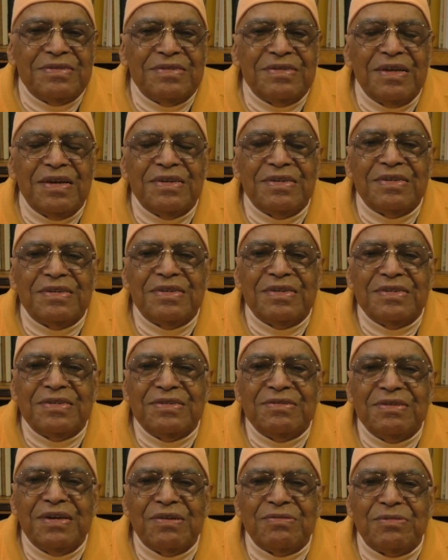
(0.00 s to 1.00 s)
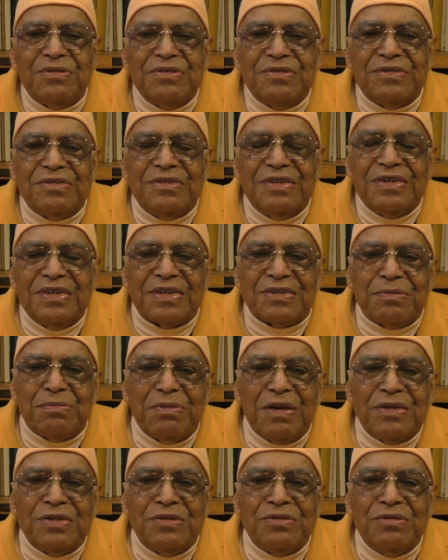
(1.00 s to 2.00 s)
Then we have to
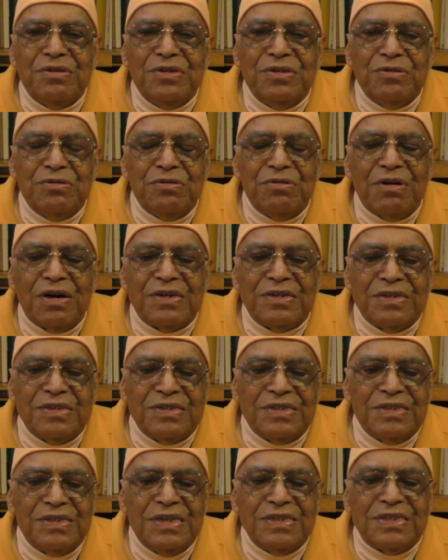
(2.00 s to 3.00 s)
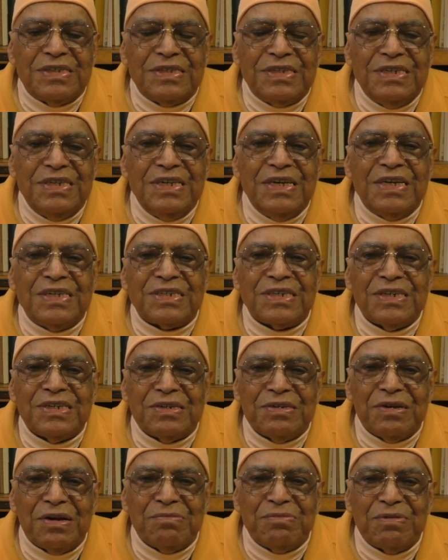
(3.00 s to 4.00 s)
explain to you what is this
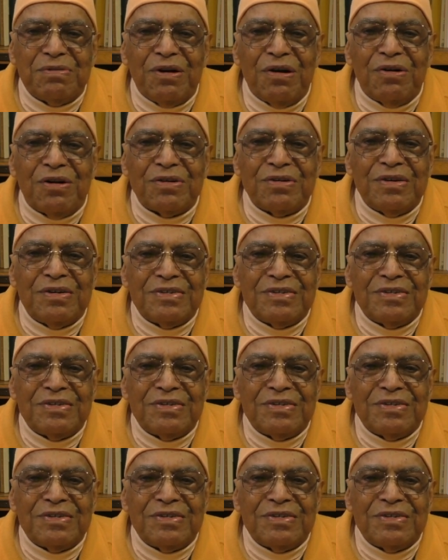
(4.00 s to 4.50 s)
creation of God.